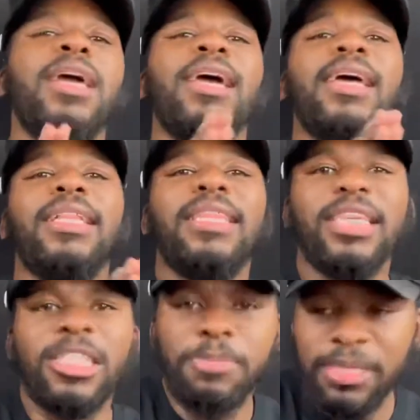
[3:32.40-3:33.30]

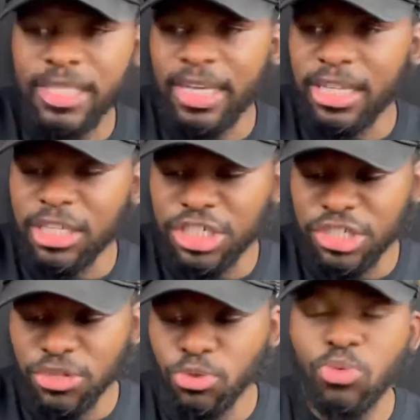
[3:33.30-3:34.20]
This particular
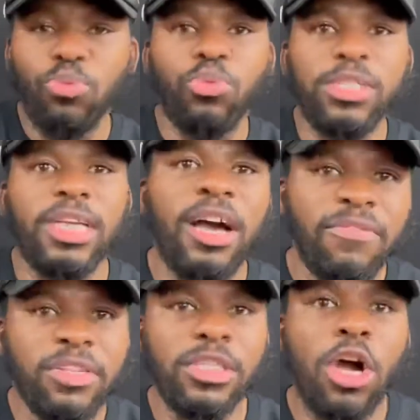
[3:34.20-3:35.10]
shoe was of
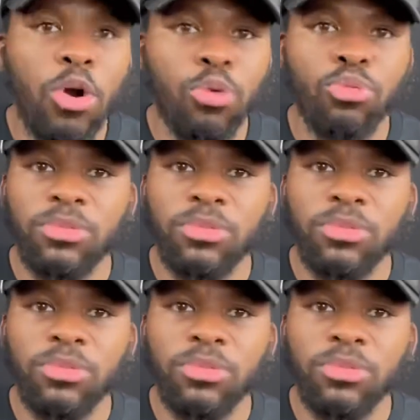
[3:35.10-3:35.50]
its own.